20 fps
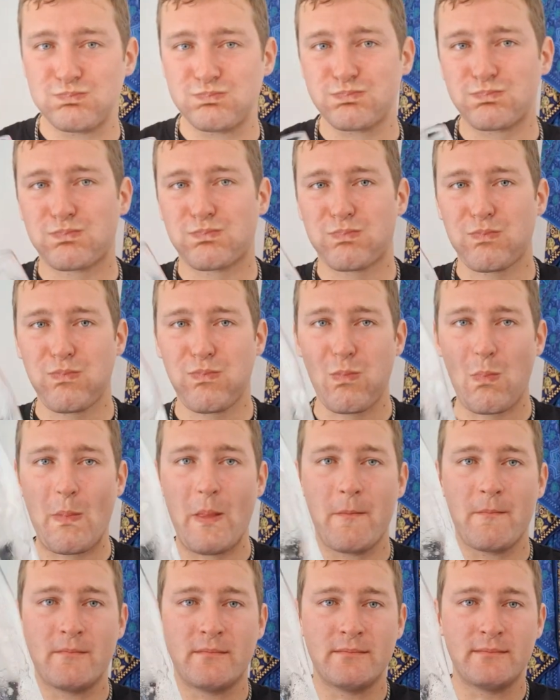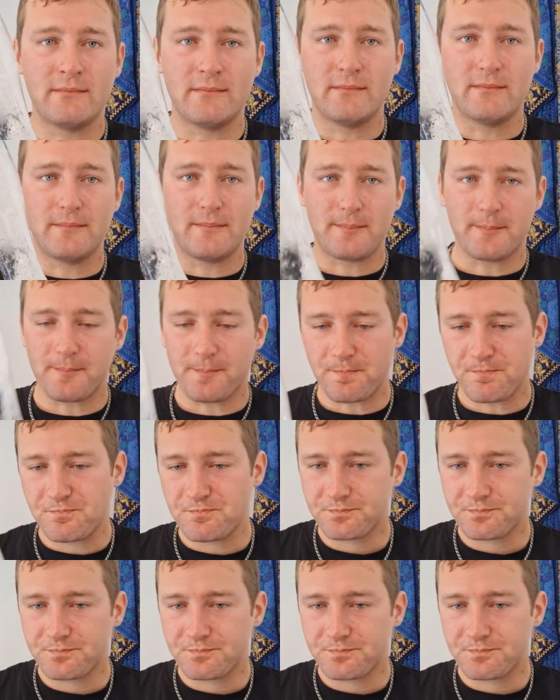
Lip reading: [no speech]